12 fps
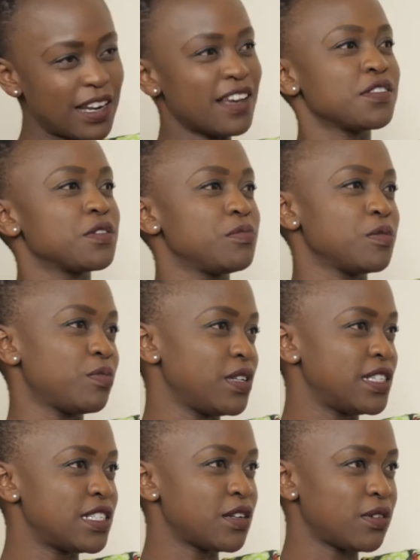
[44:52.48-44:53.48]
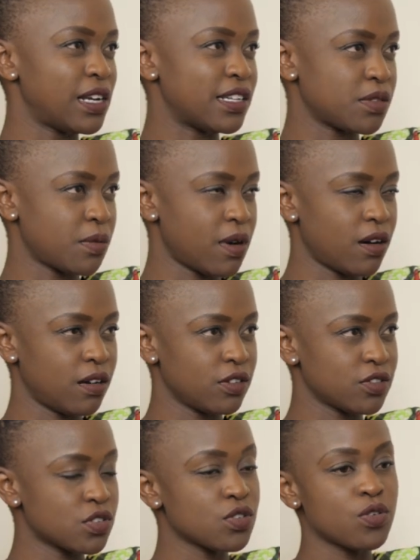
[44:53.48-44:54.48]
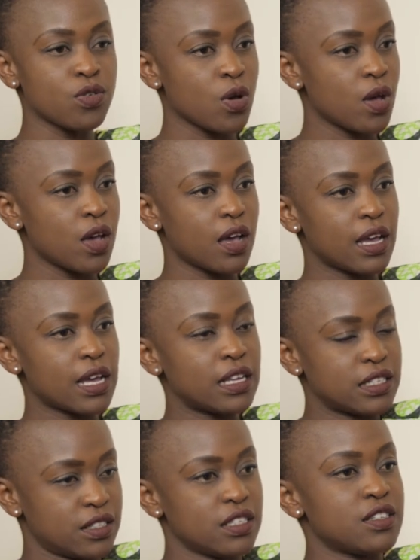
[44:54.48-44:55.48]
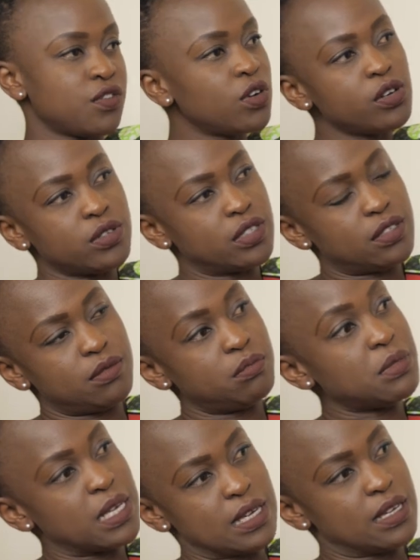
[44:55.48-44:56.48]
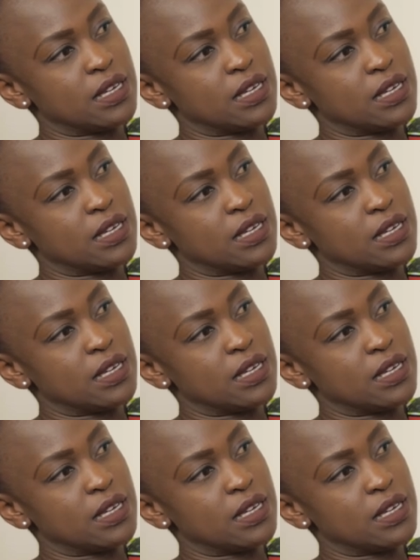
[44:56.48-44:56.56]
lives will be political as well. So it followed me.